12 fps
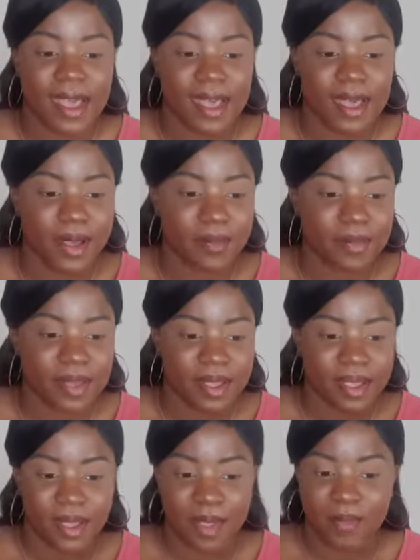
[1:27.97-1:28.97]
and
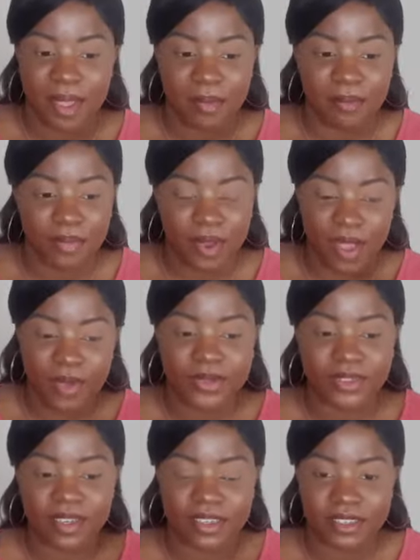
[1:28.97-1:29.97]
my
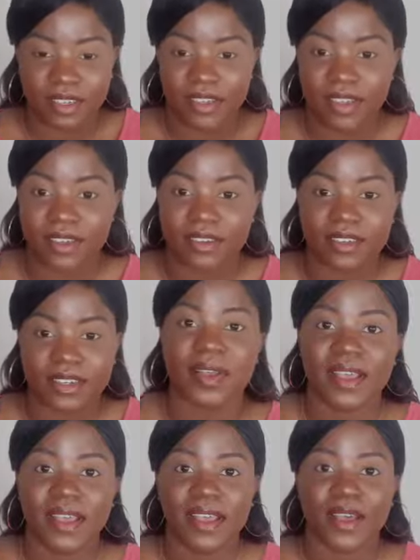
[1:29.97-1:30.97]
brows are done.